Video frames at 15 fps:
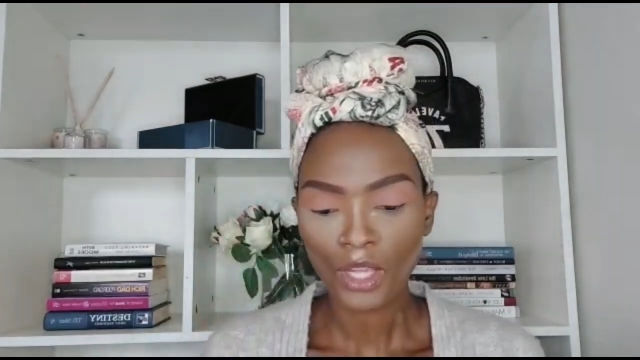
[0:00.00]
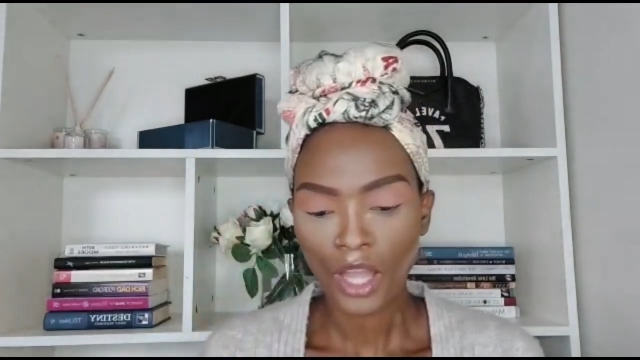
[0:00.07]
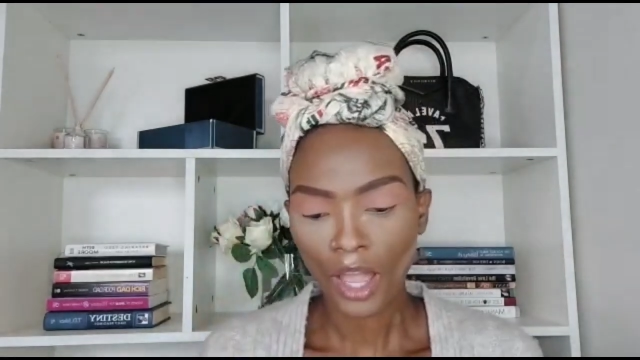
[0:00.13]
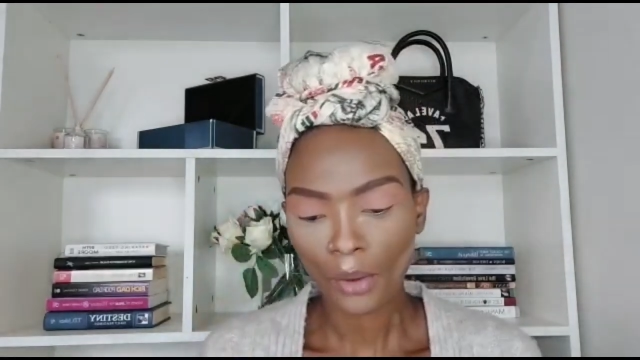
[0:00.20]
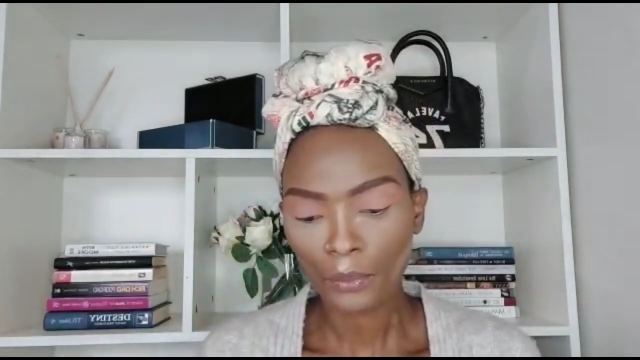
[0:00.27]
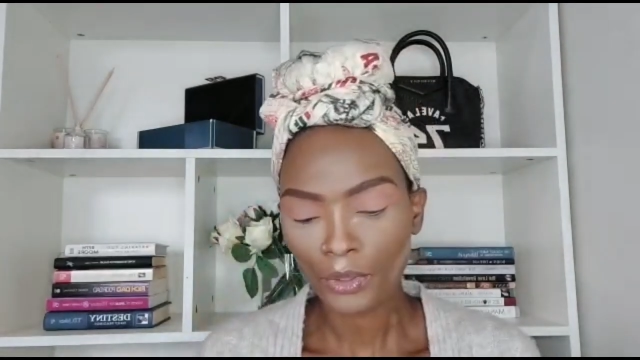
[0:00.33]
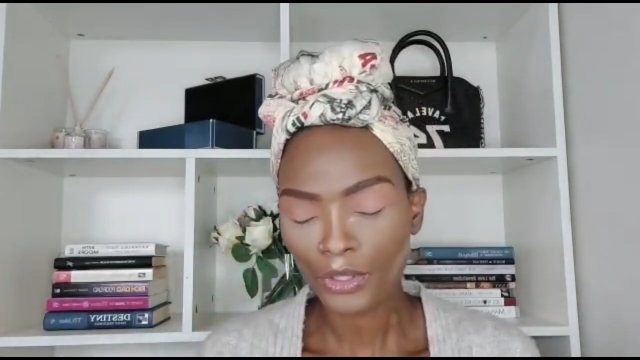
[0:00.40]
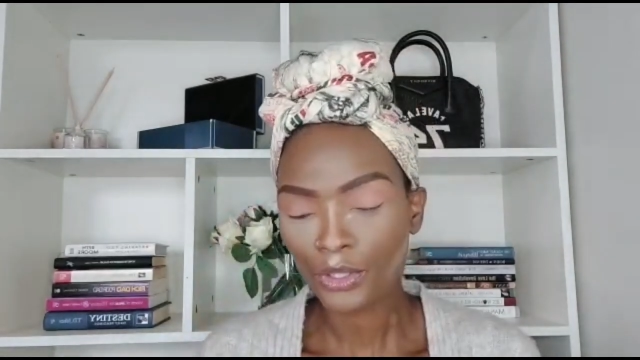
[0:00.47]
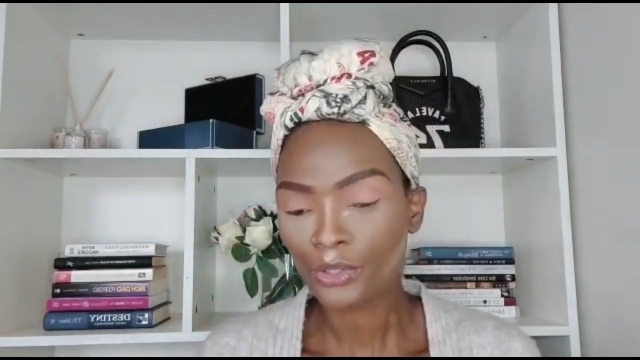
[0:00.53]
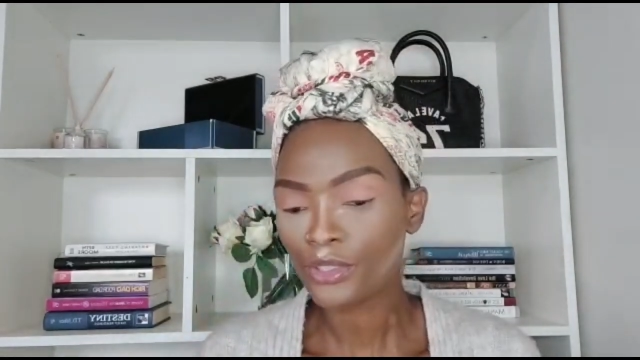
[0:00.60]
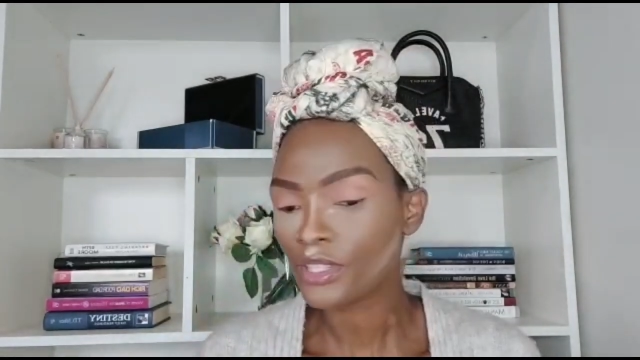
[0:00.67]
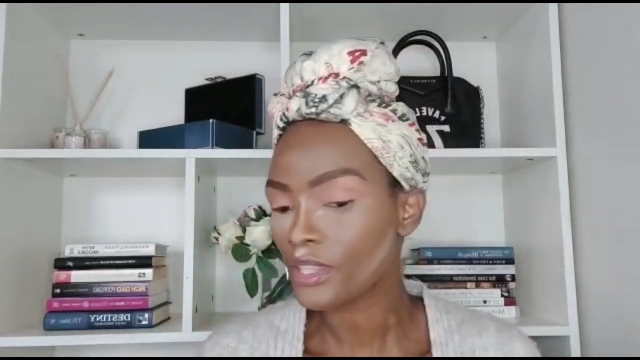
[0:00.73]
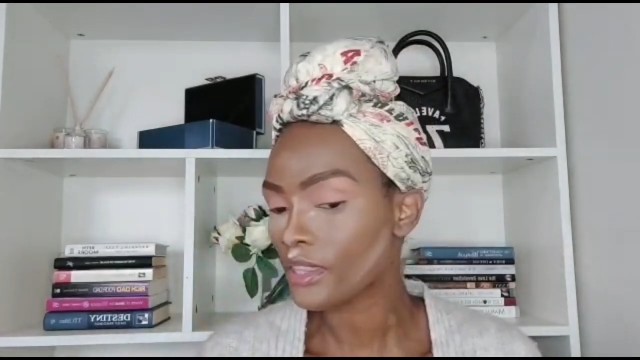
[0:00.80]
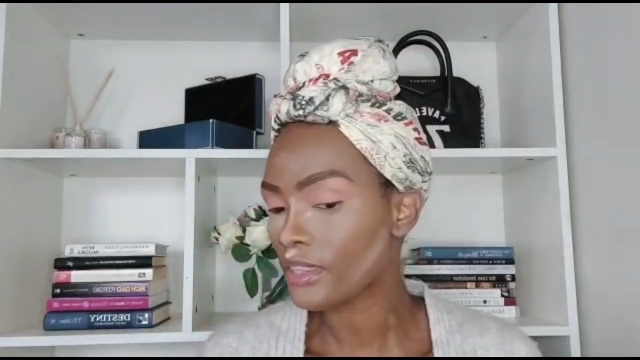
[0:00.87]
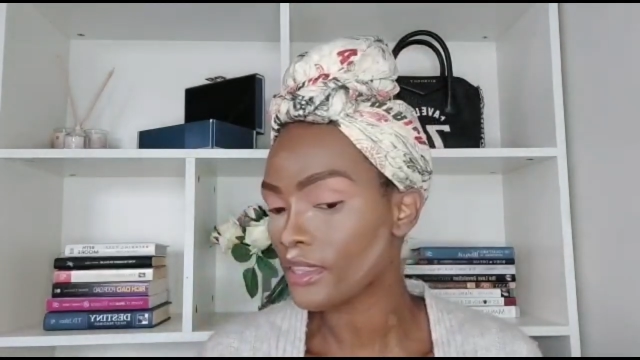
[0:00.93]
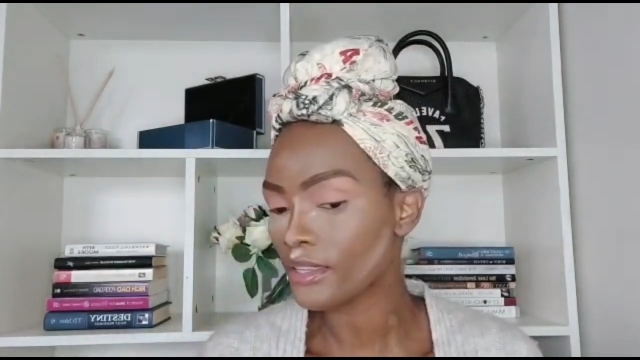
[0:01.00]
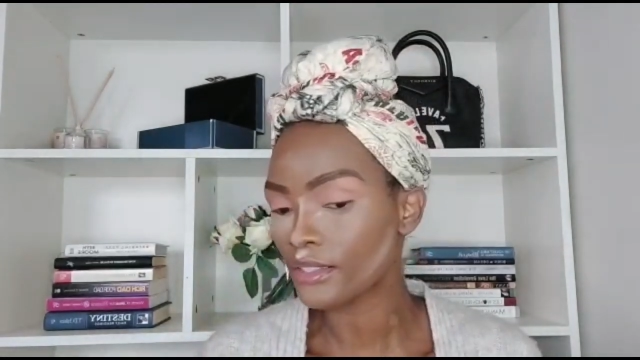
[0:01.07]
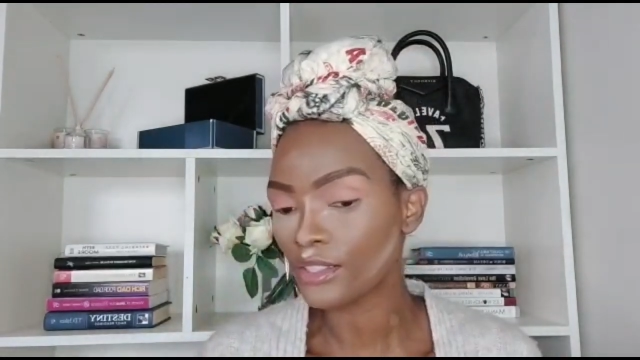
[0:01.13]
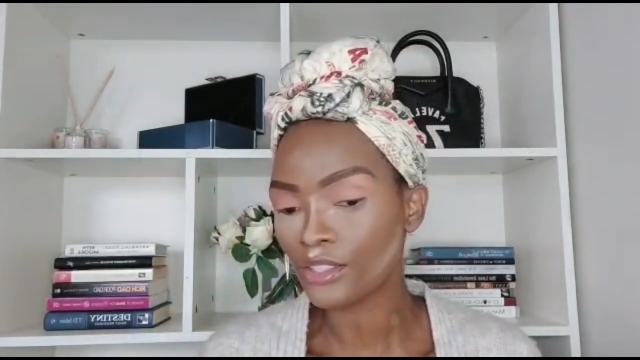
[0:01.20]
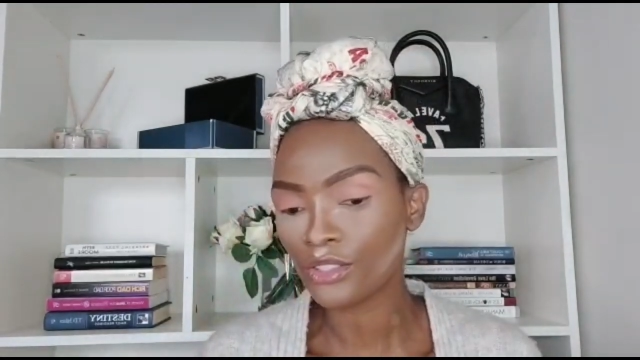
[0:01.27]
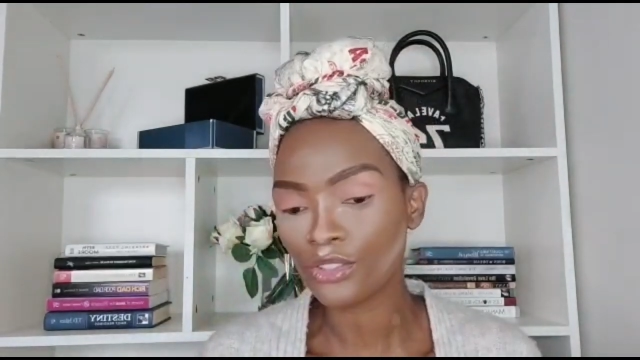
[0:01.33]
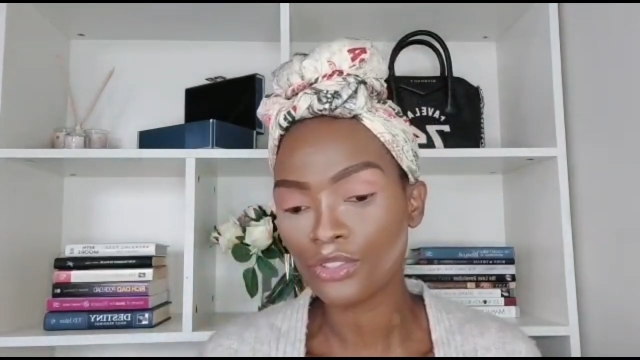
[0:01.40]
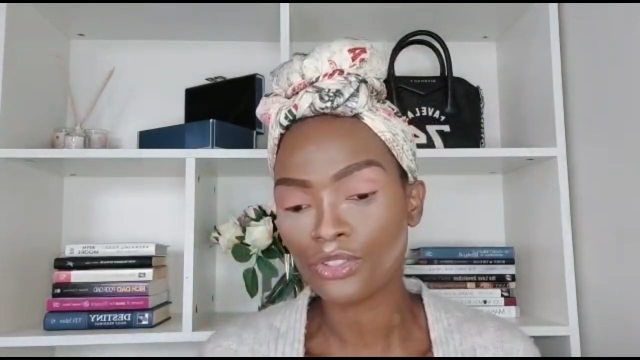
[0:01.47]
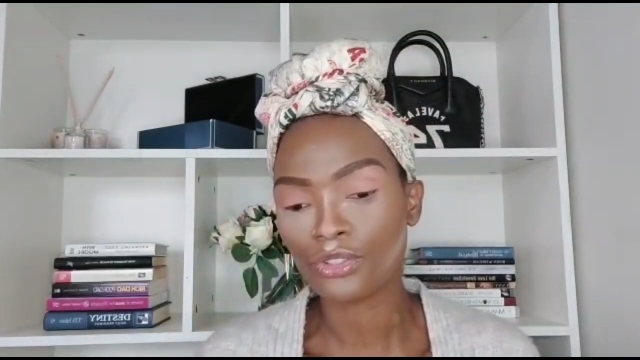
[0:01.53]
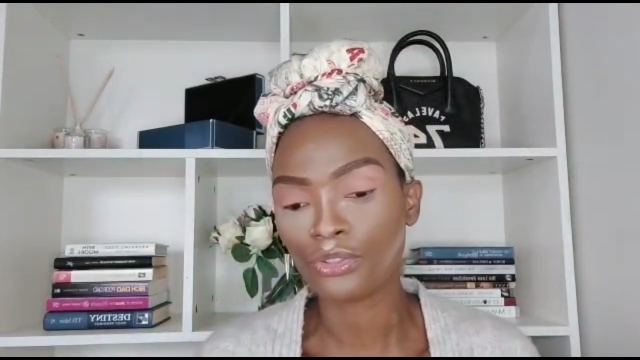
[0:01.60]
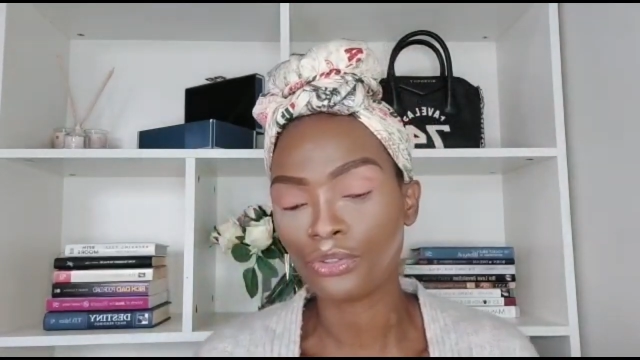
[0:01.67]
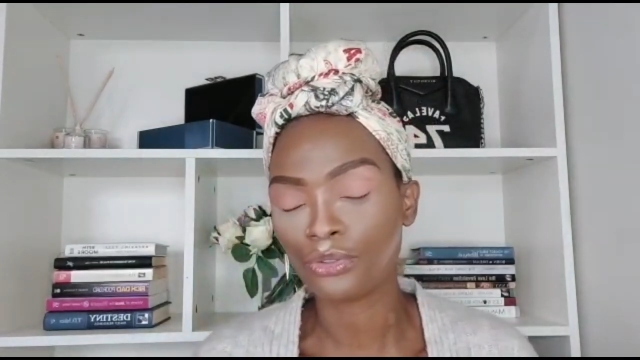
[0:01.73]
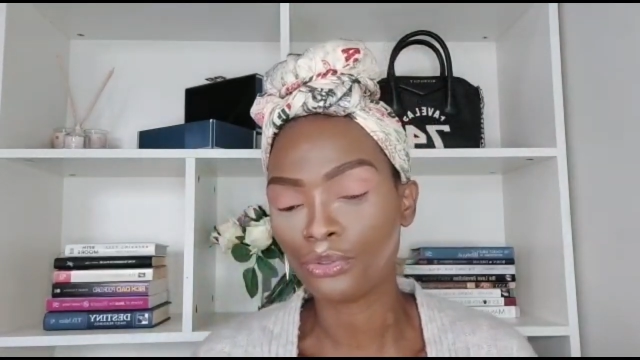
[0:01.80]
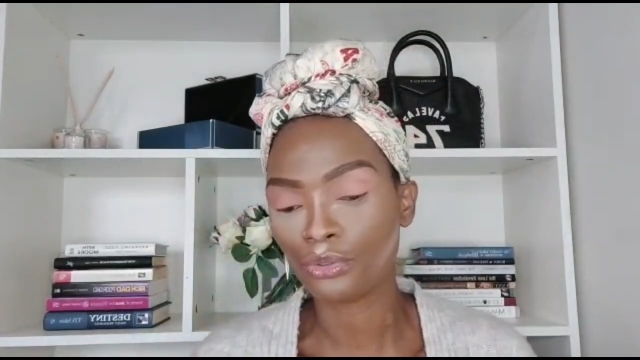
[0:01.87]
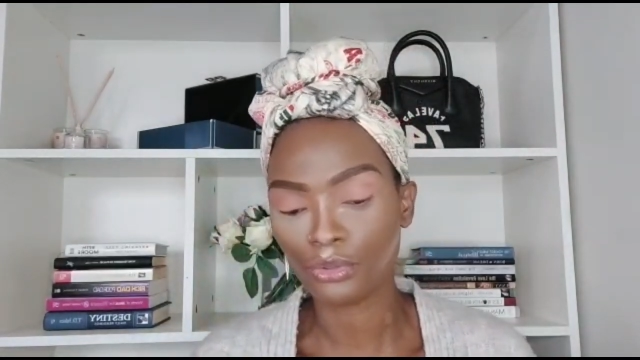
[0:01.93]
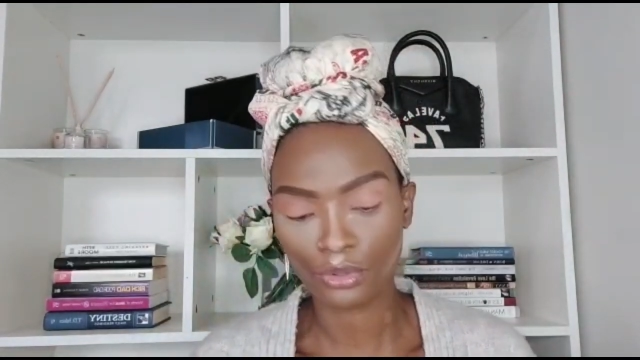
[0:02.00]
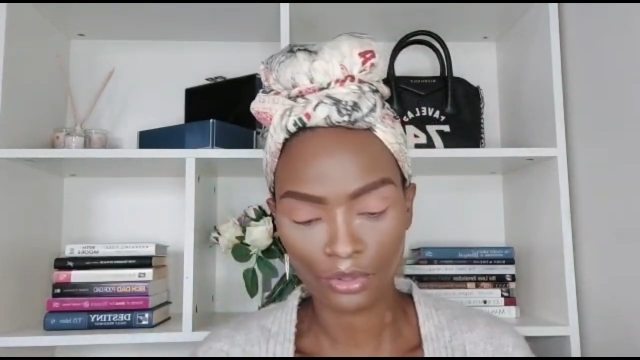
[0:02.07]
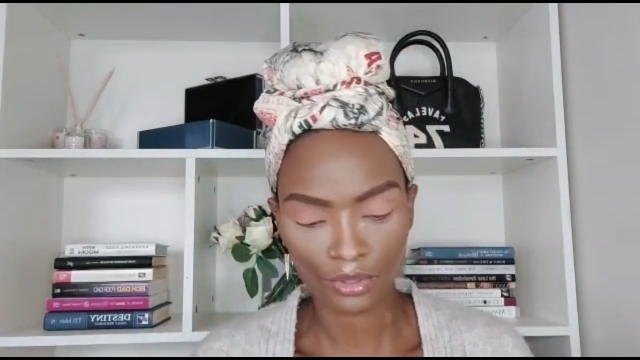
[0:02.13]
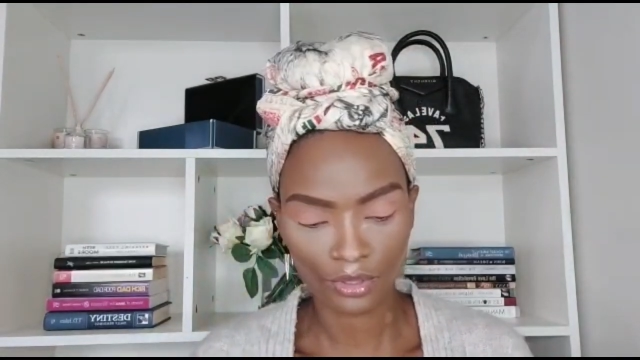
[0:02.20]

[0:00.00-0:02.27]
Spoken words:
I will use this to